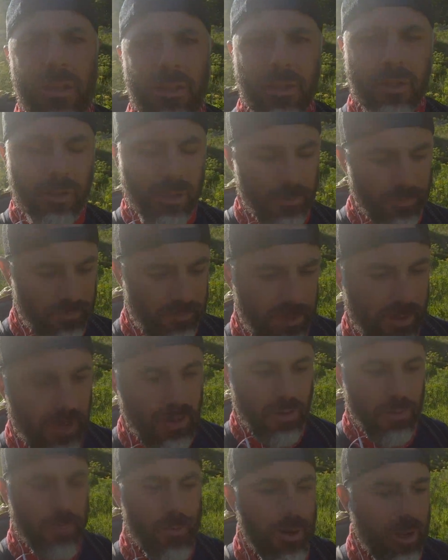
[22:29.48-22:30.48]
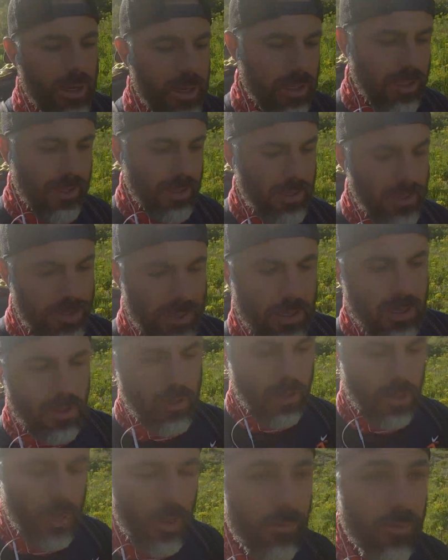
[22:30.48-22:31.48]
cliffs there, but
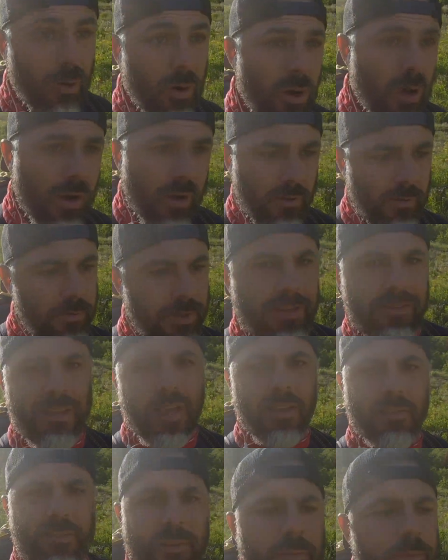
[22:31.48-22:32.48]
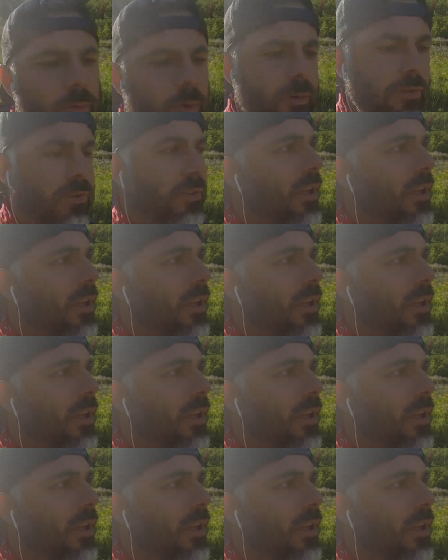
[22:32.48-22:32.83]
overall, fantastic first